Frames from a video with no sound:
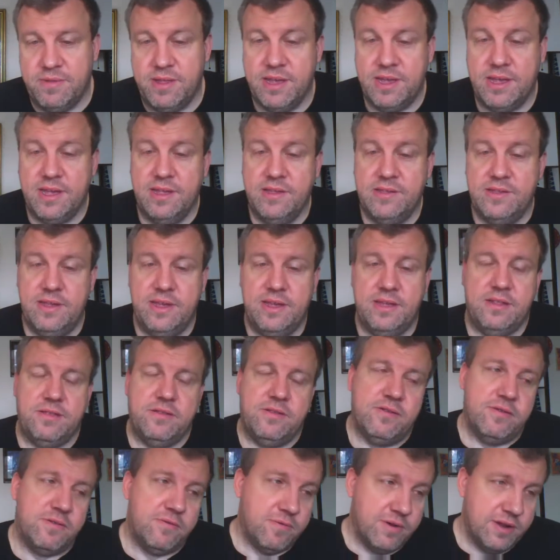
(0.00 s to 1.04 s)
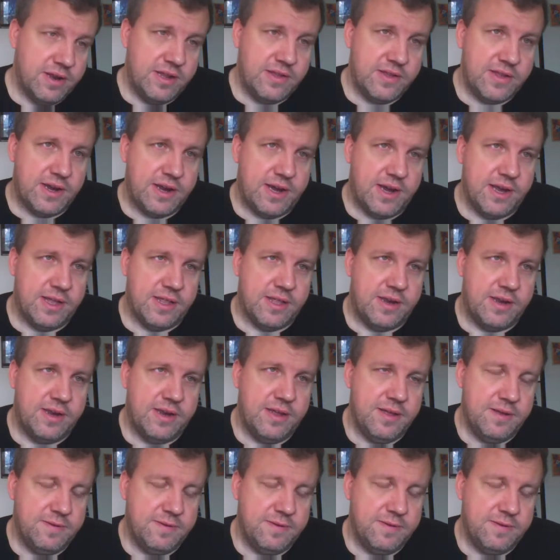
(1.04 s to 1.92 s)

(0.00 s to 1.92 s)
Like I say, no one is an island.